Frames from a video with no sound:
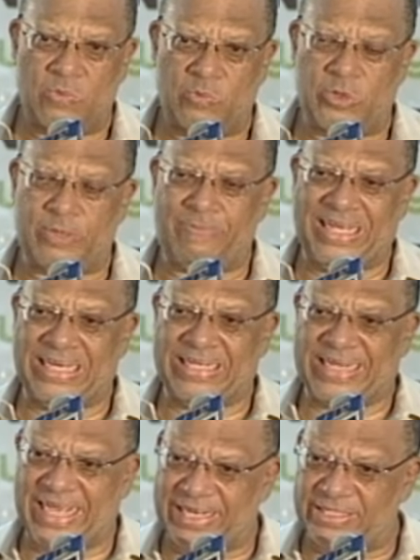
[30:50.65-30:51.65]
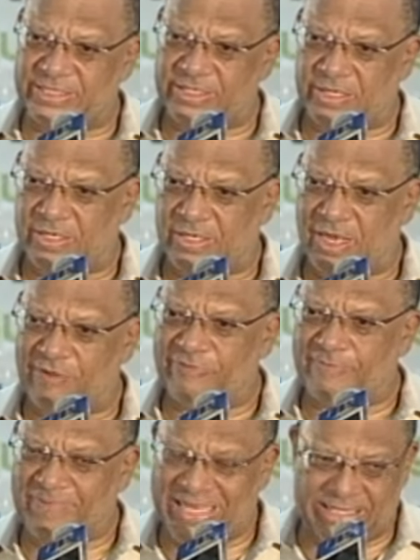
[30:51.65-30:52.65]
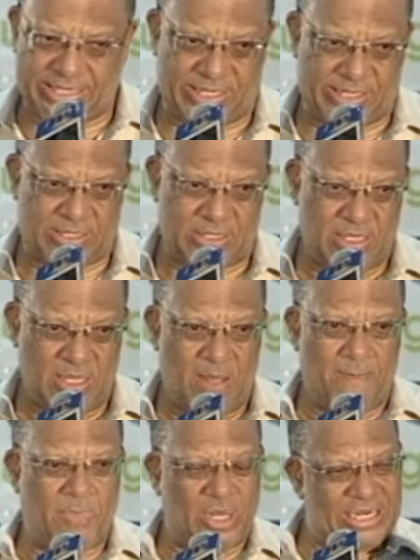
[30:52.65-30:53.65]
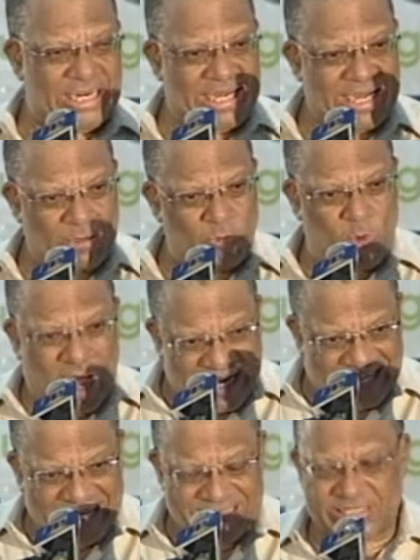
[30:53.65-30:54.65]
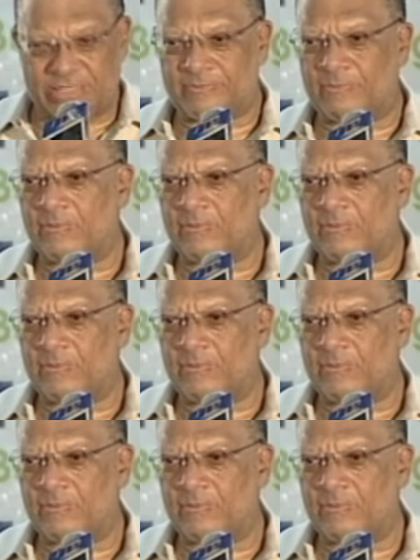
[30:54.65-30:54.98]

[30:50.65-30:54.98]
would be in danger of repeating it, but the one lesson